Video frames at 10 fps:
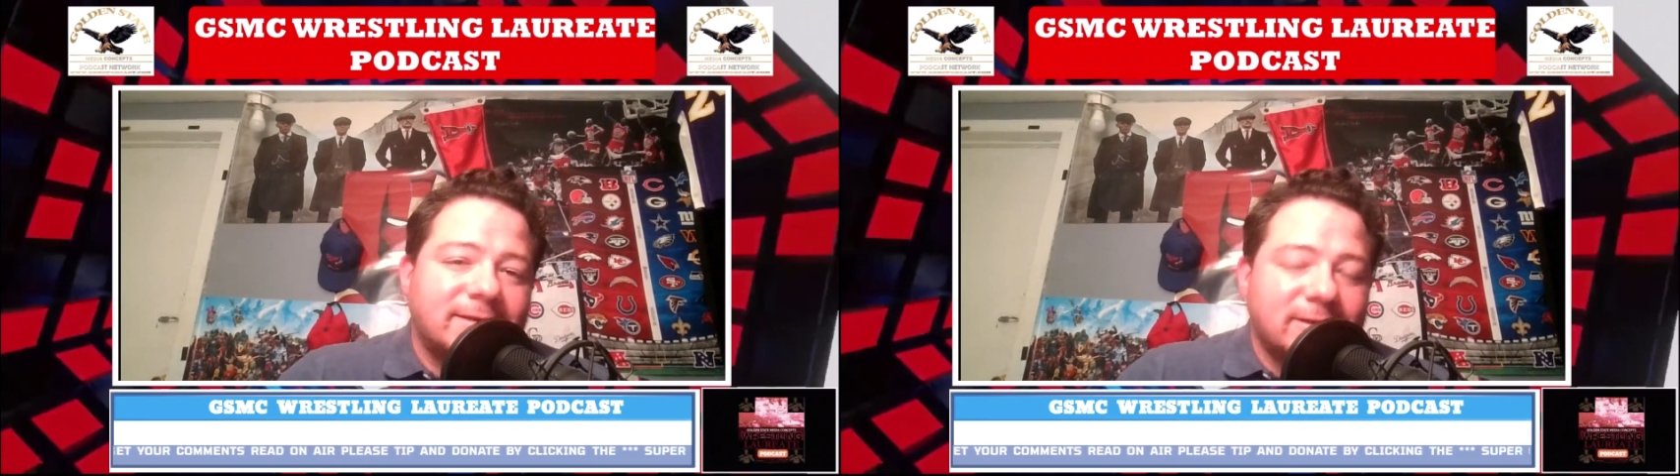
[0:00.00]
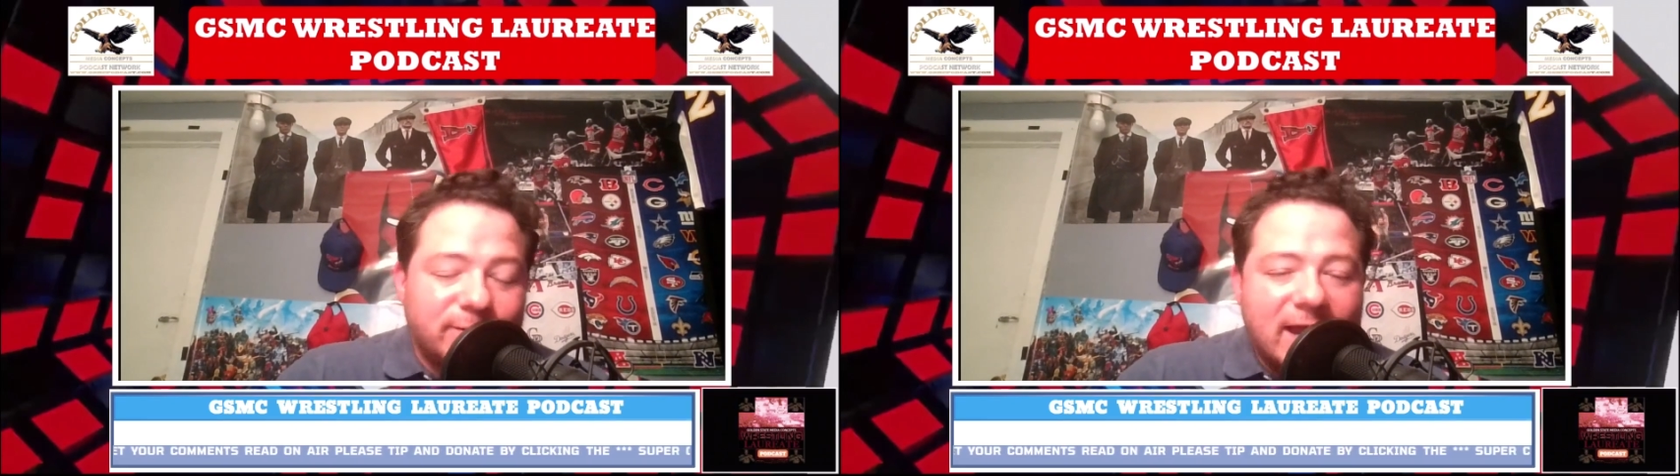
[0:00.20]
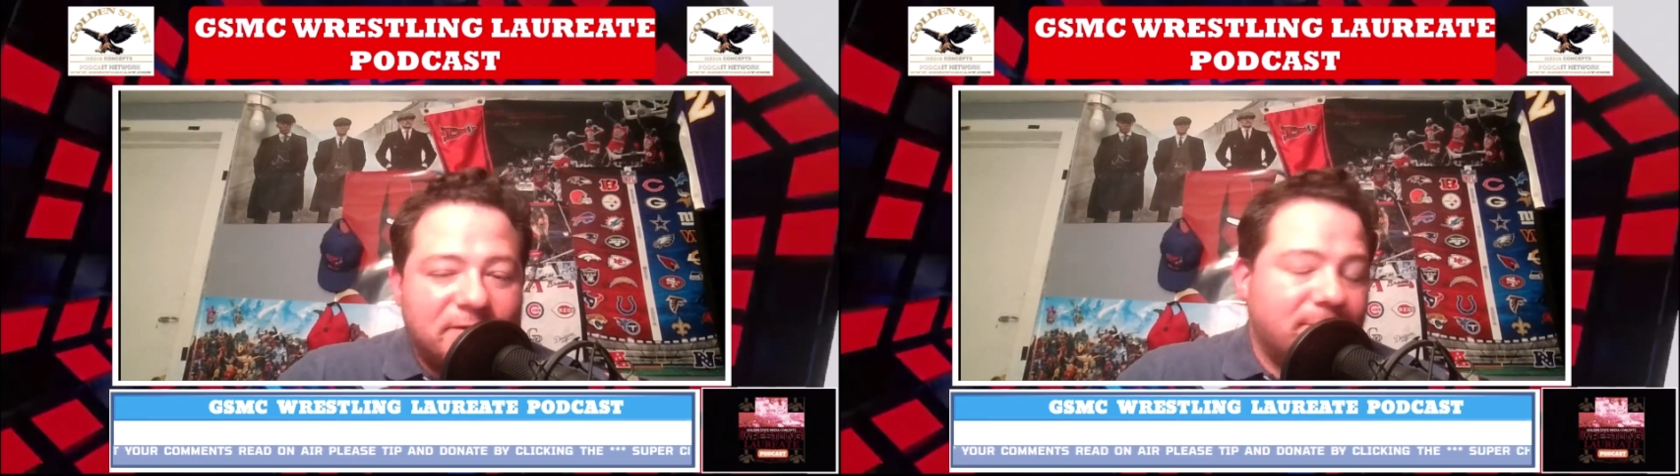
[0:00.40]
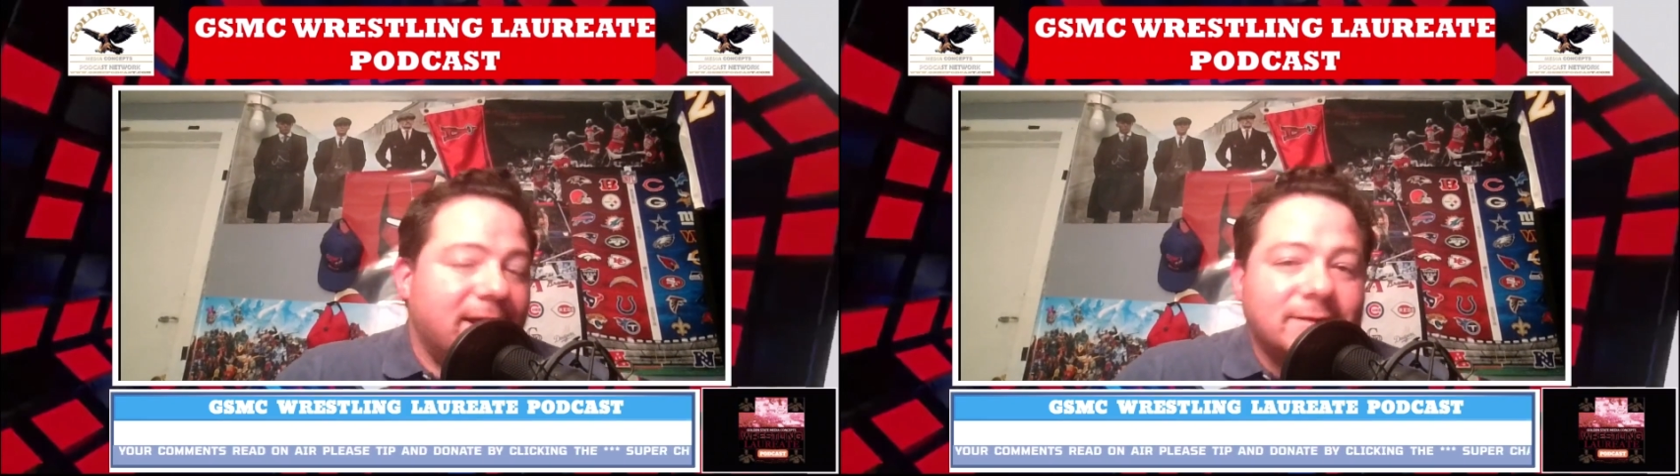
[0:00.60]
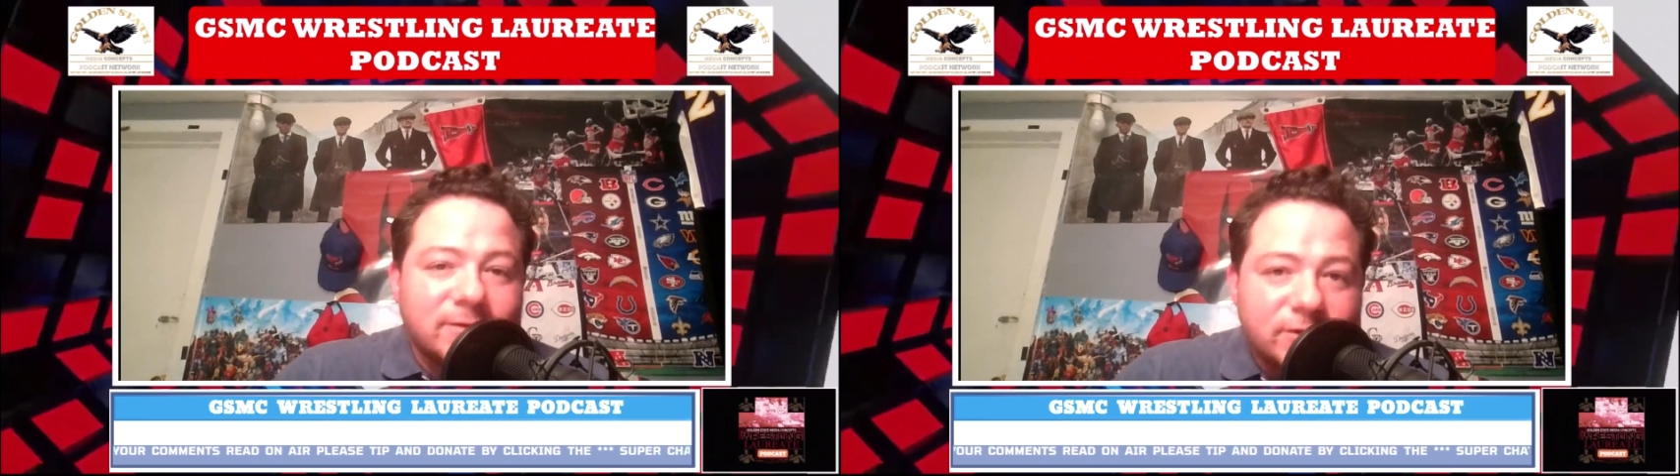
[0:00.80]
because we have an
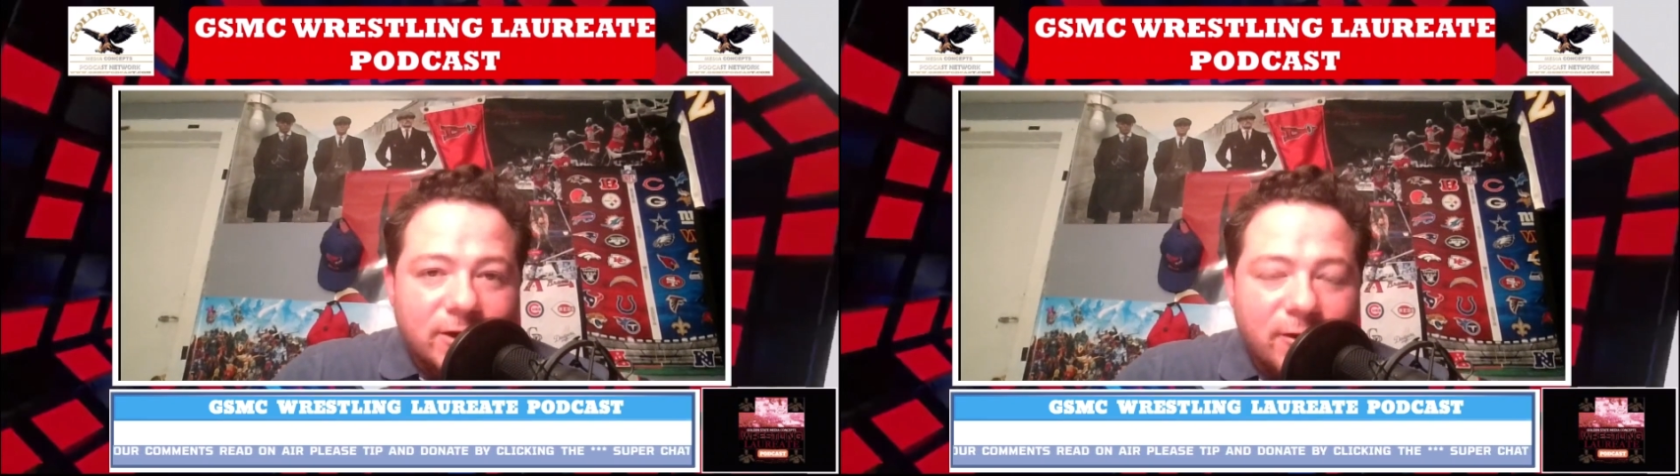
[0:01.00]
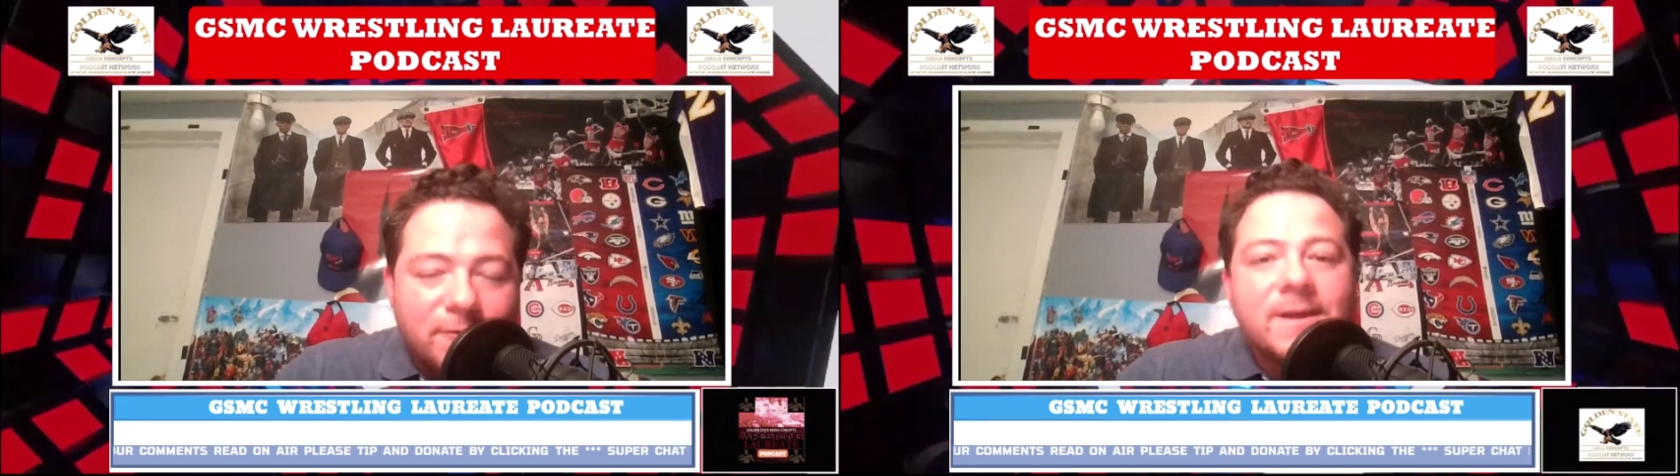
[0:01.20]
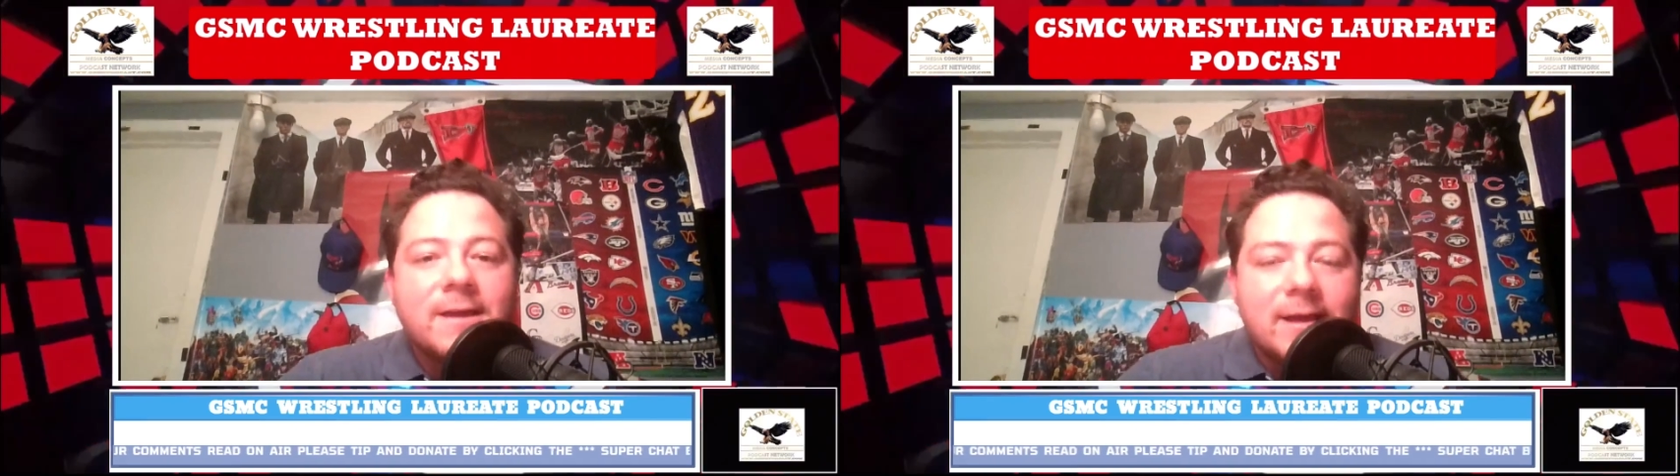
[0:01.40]
amazing show